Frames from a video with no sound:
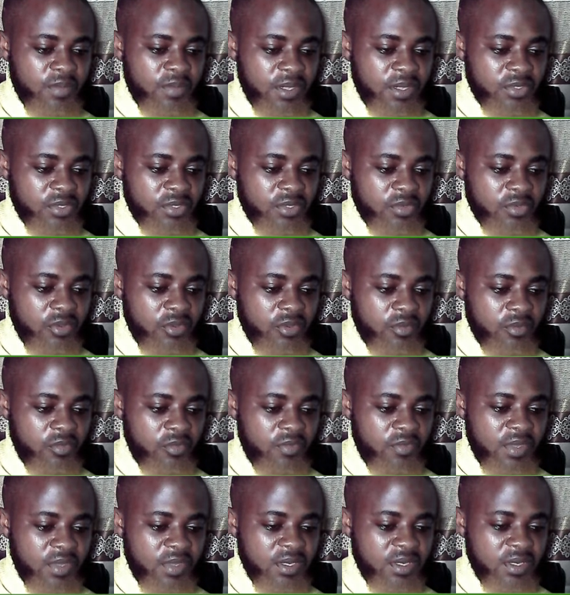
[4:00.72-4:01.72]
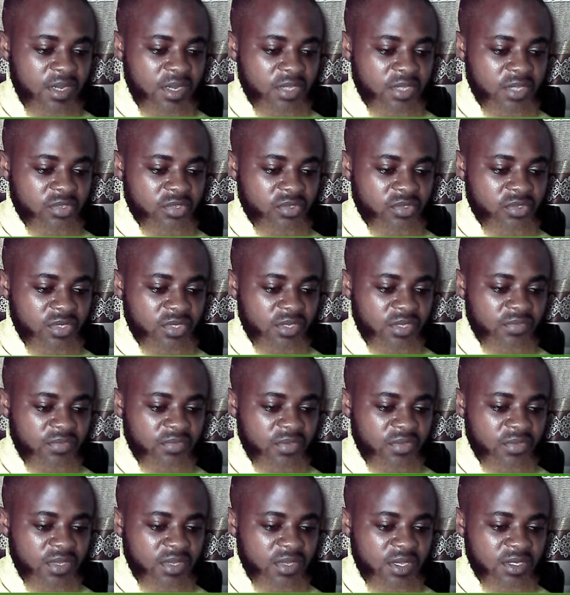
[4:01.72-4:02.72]
by storm over the last 2 years.
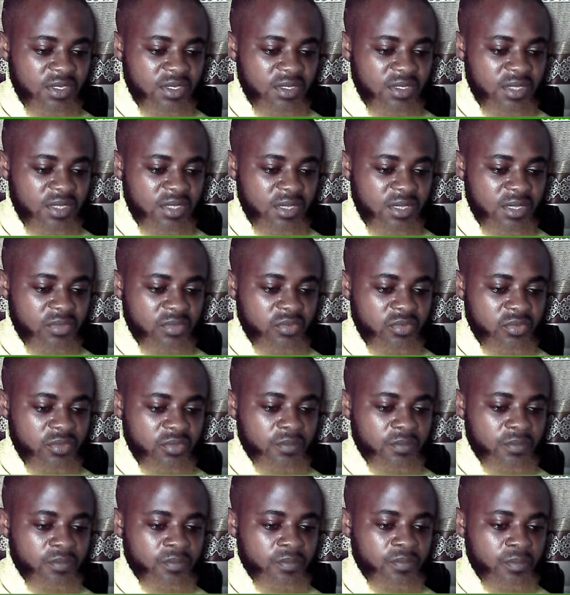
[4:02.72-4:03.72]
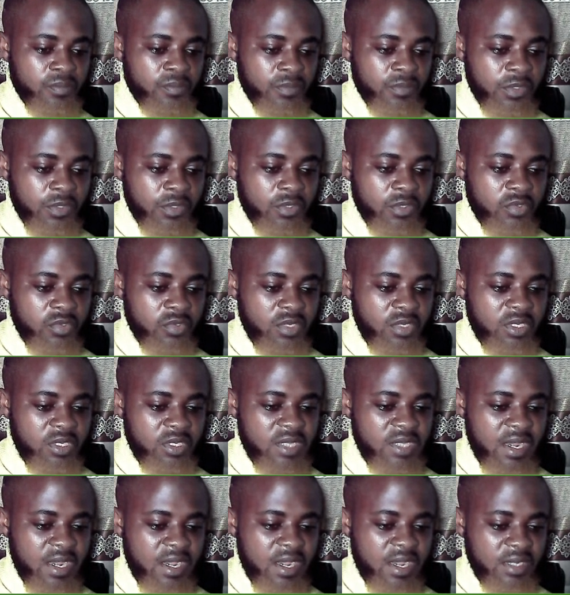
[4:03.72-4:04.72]
For years, the tech tools. So this is
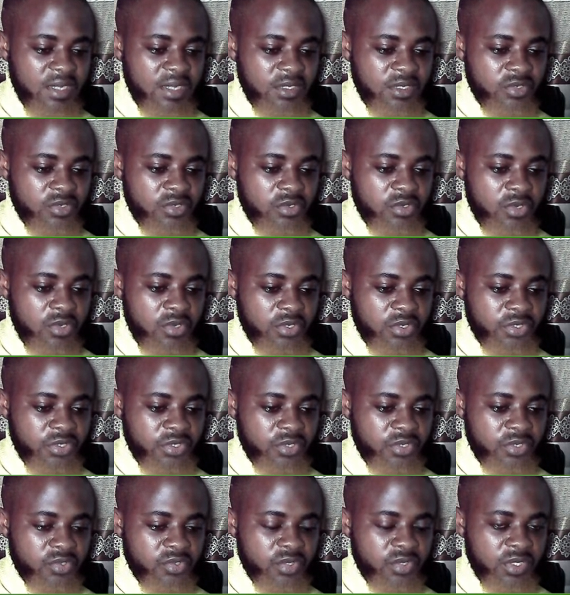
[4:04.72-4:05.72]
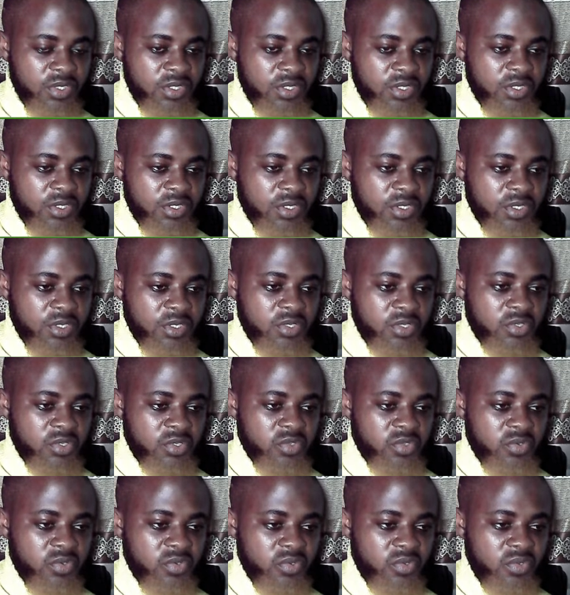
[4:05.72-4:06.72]
like an introduction to it.
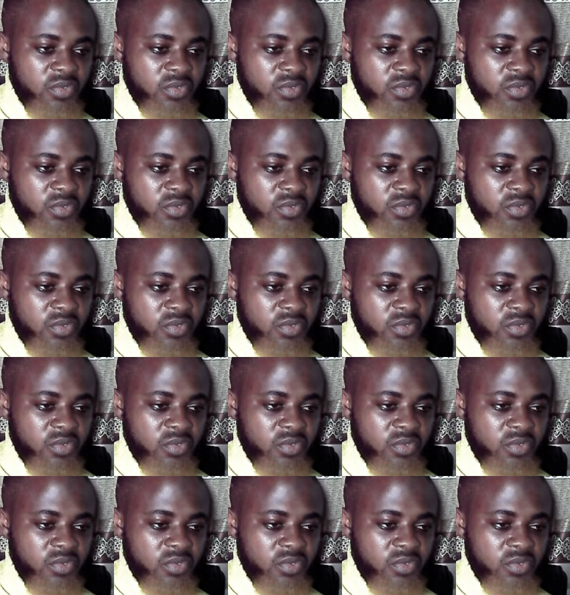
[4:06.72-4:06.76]
So